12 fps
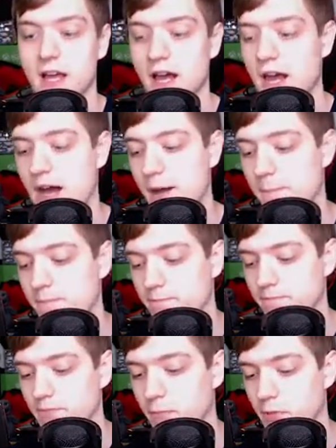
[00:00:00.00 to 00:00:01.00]
um,
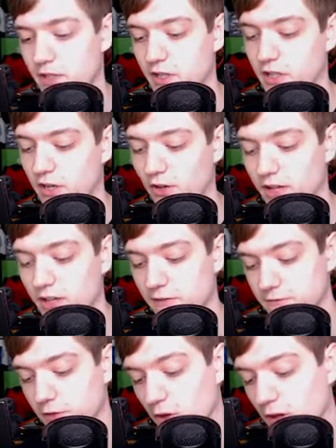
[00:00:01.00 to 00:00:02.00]
particularly in a
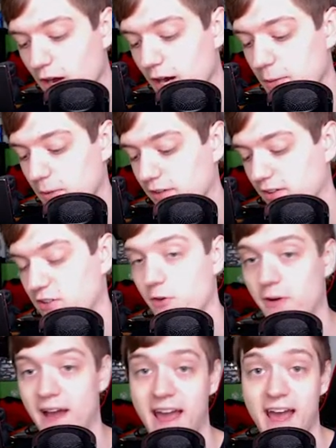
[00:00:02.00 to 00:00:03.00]
full art, because I
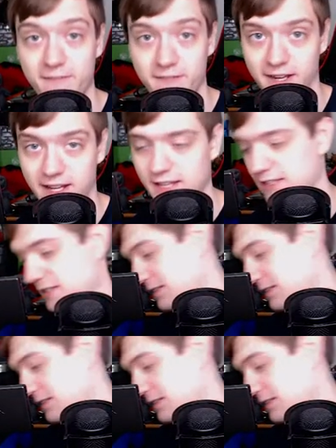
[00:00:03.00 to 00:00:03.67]
don't have any.